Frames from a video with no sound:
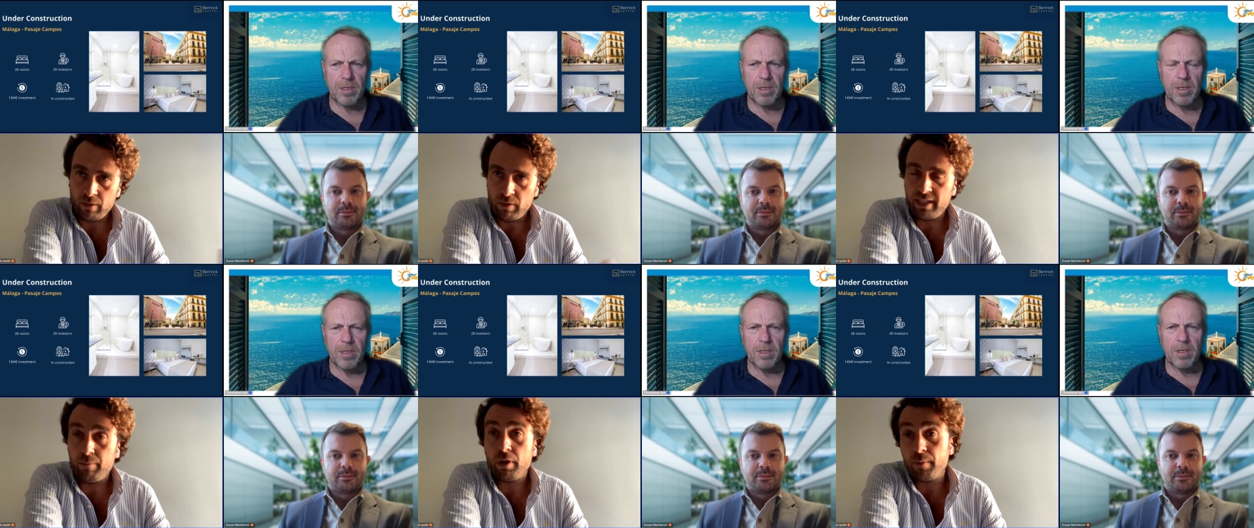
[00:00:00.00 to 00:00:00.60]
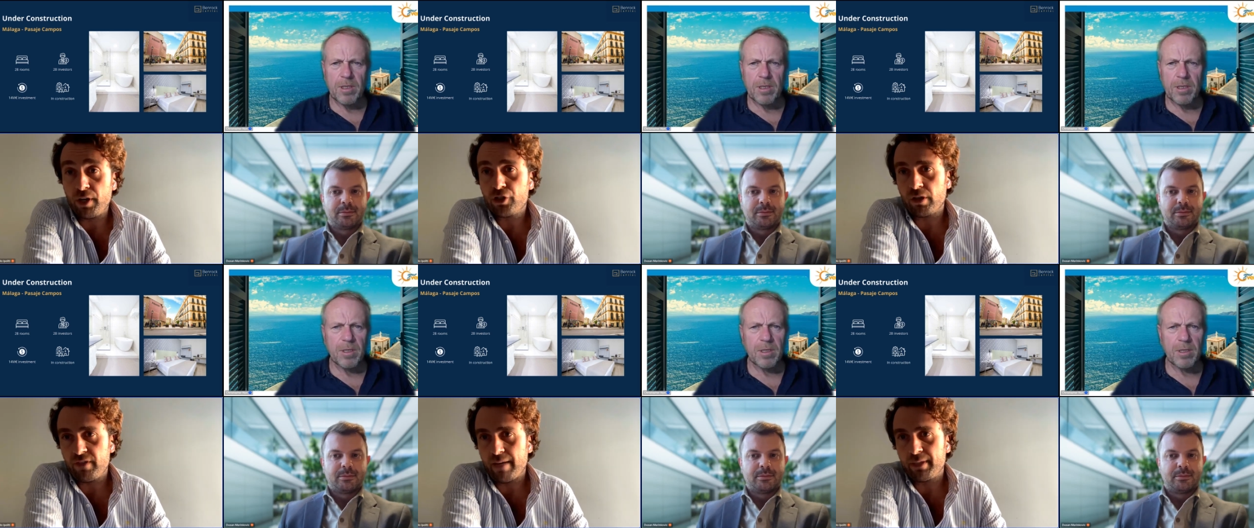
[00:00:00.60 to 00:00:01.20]
Speaker 1: with the preparation
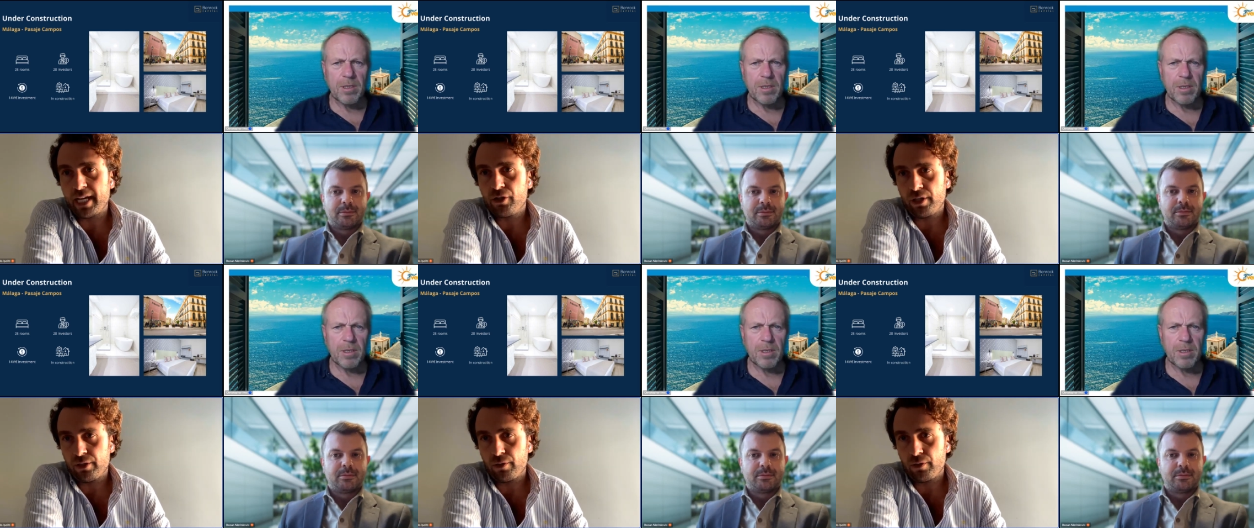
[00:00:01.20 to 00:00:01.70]
of the application is